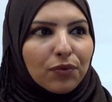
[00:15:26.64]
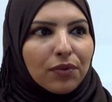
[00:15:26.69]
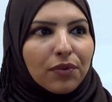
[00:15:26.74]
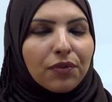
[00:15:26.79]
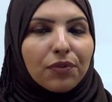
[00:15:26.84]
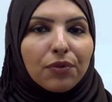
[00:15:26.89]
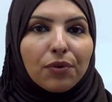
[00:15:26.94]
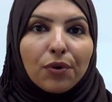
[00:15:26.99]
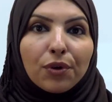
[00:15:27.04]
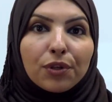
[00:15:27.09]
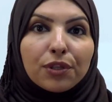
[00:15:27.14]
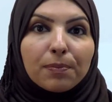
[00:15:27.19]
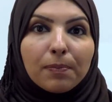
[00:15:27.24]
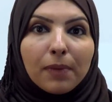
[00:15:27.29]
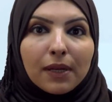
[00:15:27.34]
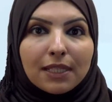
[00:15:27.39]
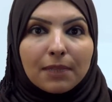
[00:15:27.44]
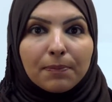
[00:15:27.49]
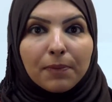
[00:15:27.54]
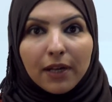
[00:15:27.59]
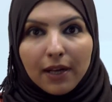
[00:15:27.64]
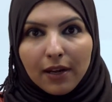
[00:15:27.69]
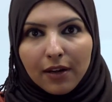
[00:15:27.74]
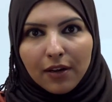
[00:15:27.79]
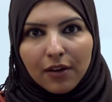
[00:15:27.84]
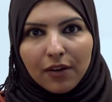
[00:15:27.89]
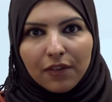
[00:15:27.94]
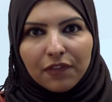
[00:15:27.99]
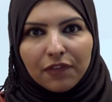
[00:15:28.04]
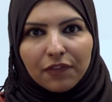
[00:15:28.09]
to the third body
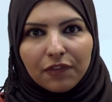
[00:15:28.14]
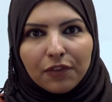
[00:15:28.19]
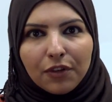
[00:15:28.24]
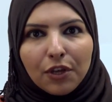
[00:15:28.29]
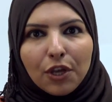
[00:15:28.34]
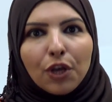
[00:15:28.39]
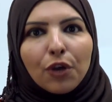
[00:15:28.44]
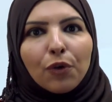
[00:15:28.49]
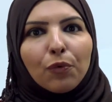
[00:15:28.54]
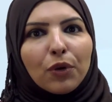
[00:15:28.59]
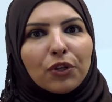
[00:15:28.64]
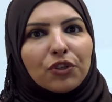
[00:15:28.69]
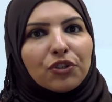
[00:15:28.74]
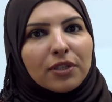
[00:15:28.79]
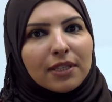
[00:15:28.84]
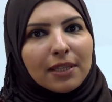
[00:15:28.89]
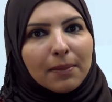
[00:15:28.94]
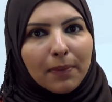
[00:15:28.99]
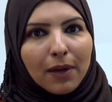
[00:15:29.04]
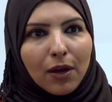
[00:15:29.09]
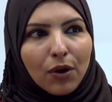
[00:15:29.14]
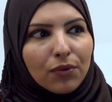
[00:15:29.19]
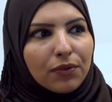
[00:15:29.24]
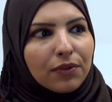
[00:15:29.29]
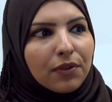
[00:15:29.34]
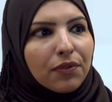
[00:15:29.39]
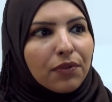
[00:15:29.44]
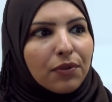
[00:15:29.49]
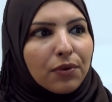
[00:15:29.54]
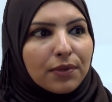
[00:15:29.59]
paragraph, which is about
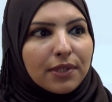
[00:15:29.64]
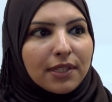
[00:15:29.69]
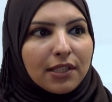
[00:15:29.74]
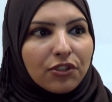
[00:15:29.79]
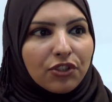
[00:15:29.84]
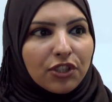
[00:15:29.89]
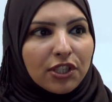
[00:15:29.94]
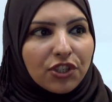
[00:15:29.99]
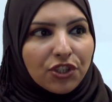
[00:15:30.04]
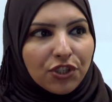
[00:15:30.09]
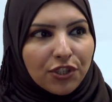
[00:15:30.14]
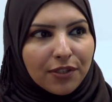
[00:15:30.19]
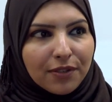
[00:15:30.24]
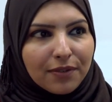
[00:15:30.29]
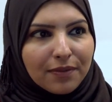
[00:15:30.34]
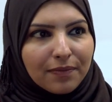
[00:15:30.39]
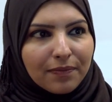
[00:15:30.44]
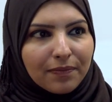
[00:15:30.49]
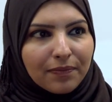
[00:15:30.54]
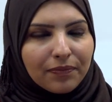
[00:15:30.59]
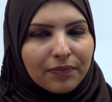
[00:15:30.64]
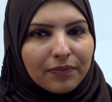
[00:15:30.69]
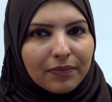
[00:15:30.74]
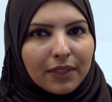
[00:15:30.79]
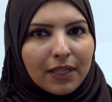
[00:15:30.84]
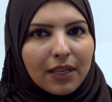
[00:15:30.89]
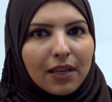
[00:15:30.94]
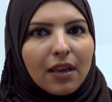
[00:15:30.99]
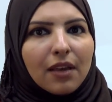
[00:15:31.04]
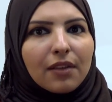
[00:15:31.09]
the third suggestion.
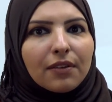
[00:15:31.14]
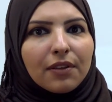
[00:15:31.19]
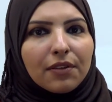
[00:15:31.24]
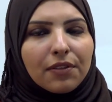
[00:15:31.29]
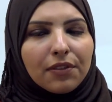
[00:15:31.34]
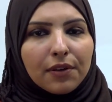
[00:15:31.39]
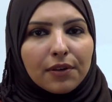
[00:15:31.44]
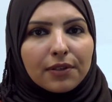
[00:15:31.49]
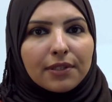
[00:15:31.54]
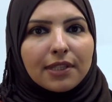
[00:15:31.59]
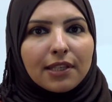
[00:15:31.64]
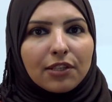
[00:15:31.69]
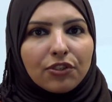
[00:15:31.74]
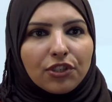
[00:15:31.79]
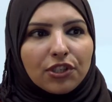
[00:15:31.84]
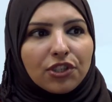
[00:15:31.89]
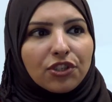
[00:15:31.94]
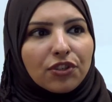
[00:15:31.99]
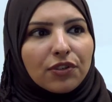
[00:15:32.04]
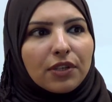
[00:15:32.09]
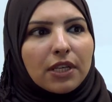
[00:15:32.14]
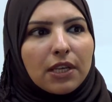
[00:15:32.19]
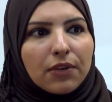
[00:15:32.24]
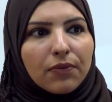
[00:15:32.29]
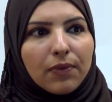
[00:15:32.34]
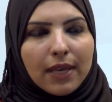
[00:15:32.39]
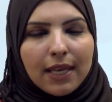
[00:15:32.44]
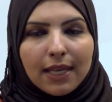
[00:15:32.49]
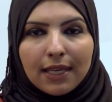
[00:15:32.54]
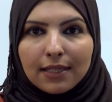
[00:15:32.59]
The third suggestion
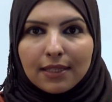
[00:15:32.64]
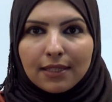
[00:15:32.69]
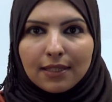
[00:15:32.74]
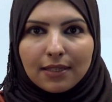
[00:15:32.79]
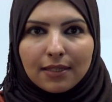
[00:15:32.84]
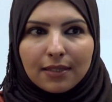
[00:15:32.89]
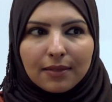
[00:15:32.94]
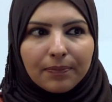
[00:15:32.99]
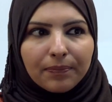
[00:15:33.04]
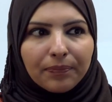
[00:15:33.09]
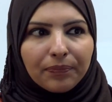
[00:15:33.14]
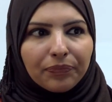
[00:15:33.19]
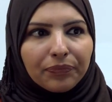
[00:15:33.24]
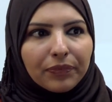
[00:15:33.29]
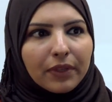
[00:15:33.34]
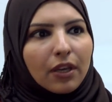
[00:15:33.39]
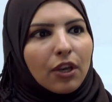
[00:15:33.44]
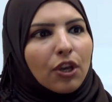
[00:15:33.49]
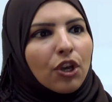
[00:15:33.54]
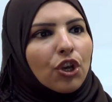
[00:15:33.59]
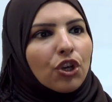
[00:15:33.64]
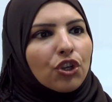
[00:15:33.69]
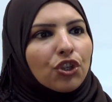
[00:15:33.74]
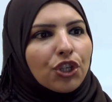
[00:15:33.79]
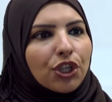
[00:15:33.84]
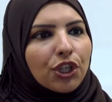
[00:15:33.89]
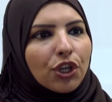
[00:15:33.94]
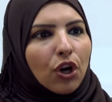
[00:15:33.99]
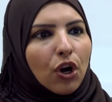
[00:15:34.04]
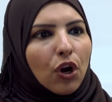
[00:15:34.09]
here is,
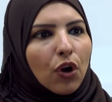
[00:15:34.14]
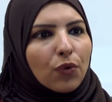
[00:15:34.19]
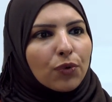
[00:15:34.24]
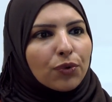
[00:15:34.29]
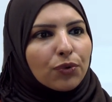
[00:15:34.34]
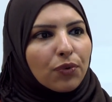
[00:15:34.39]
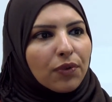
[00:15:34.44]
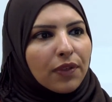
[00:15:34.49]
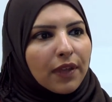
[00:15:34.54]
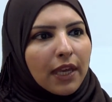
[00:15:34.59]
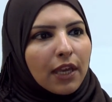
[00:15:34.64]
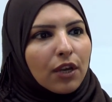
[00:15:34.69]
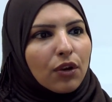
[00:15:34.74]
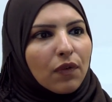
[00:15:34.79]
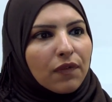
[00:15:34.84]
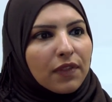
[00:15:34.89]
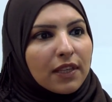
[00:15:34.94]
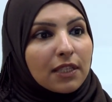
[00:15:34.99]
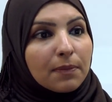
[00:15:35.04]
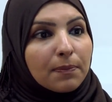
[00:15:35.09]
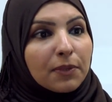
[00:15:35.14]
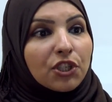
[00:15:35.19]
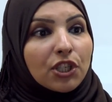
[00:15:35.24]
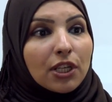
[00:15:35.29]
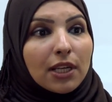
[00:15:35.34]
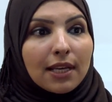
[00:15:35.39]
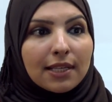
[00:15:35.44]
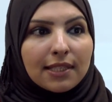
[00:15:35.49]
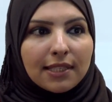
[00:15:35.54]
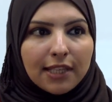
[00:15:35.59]
She ought to think of the
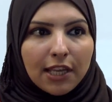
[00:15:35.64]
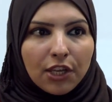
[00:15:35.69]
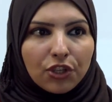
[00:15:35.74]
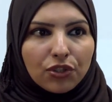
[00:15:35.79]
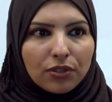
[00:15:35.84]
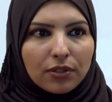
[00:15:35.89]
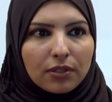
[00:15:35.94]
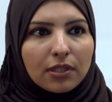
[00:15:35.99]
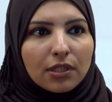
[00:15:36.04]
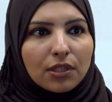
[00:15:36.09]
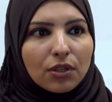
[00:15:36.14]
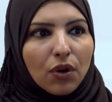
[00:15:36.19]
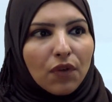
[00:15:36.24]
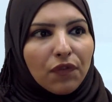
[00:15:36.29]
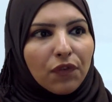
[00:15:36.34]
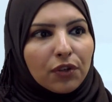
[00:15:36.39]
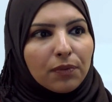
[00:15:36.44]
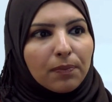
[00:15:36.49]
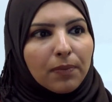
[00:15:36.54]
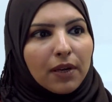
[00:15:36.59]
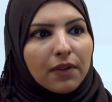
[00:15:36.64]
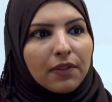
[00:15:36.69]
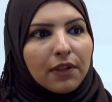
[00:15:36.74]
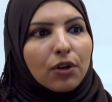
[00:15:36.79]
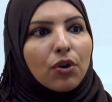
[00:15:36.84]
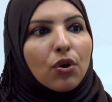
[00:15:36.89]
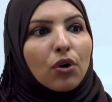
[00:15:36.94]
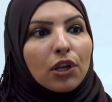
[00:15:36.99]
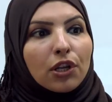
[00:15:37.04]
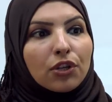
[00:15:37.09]
specializations offered by the
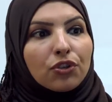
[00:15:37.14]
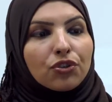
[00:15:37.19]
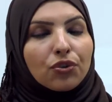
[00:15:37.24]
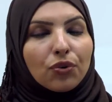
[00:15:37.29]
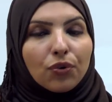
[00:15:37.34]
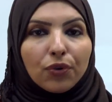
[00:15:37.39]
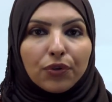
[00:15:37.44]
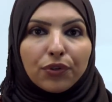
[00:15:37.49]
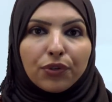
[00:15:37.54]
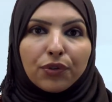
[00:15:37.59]
college or